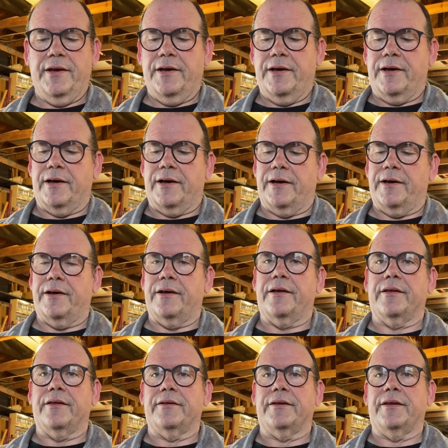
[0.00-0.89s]

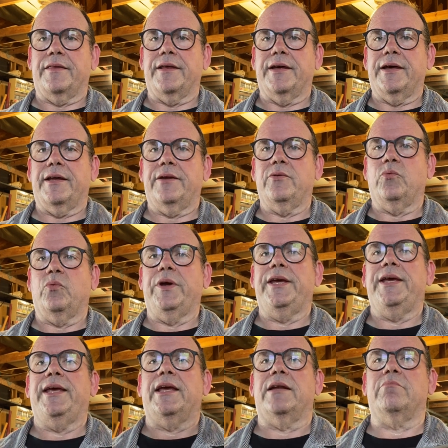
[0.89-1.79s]
then
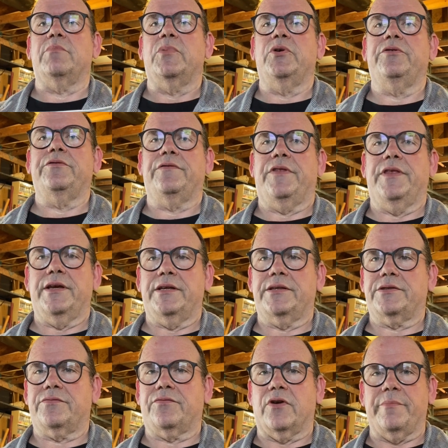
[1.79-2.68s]
we can move
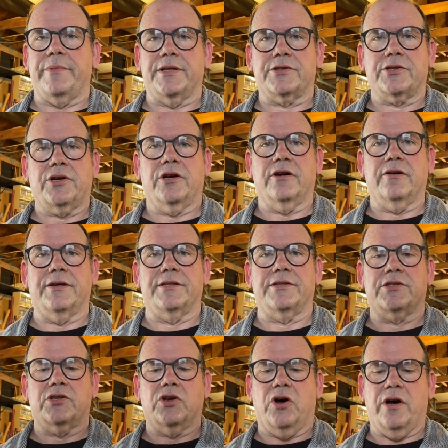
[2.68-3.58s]
this from its
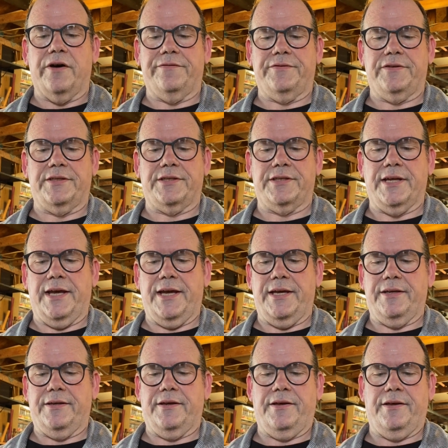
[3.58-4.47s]
current soft
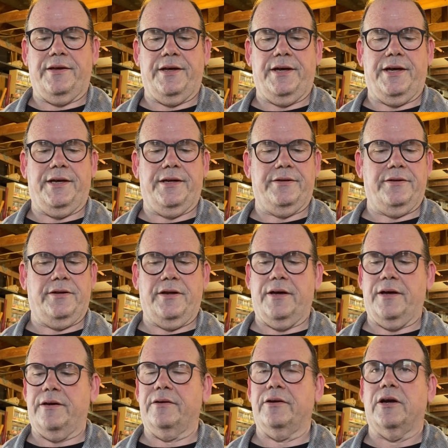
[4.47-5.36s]
state and
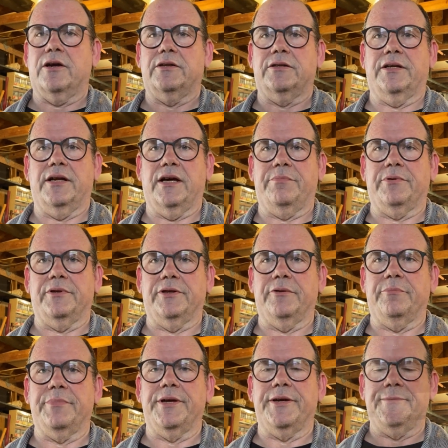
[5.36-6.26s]
harden it up a
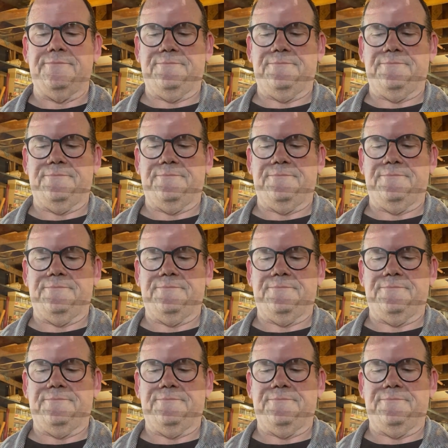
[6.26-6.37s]
little bit.